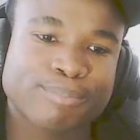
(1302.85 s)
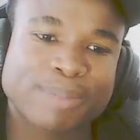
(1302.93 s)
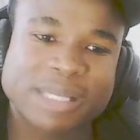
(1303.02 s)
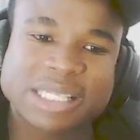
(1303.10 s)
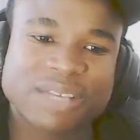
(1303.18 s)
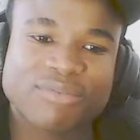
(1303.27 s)

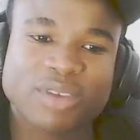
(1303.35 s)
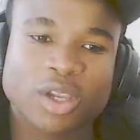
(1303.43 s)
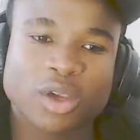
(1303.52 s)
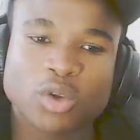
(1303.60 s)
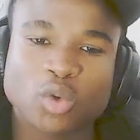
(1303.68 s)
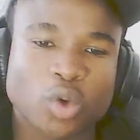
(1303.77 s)

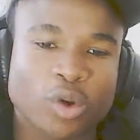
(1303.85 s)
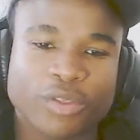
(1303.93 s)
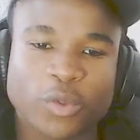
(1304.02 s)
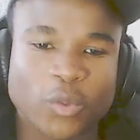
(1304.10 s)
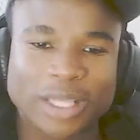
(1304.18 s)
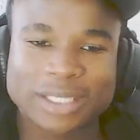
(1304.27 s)
Pacific
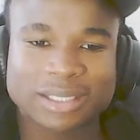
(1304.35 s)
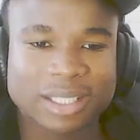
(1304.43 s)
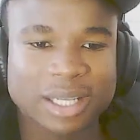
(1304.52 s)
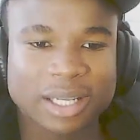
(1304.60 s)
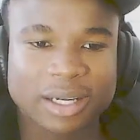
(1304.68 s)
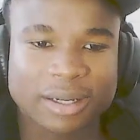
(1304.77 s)
Northwest
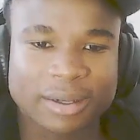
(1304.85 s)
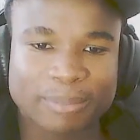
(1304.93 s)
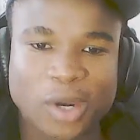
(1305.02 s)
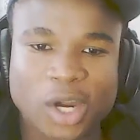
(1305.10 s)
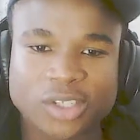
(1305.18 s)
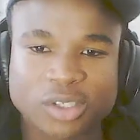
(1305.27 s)

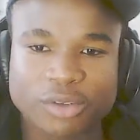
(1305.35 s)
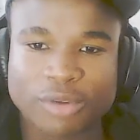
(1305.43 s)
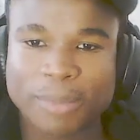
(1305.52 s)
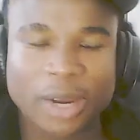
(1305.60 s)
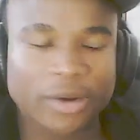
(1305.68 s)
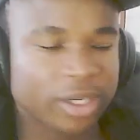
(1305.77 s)
part of
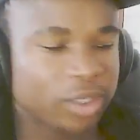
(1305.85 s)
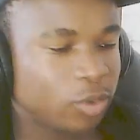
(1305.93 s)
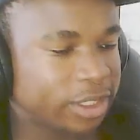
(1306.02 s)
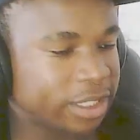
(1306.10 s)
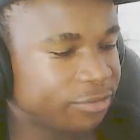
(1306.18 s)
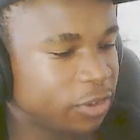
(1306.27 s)
America,
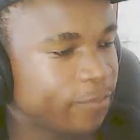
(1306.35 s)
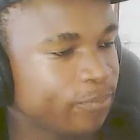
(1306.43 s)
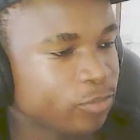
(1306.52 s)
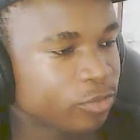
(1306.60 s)
whatever.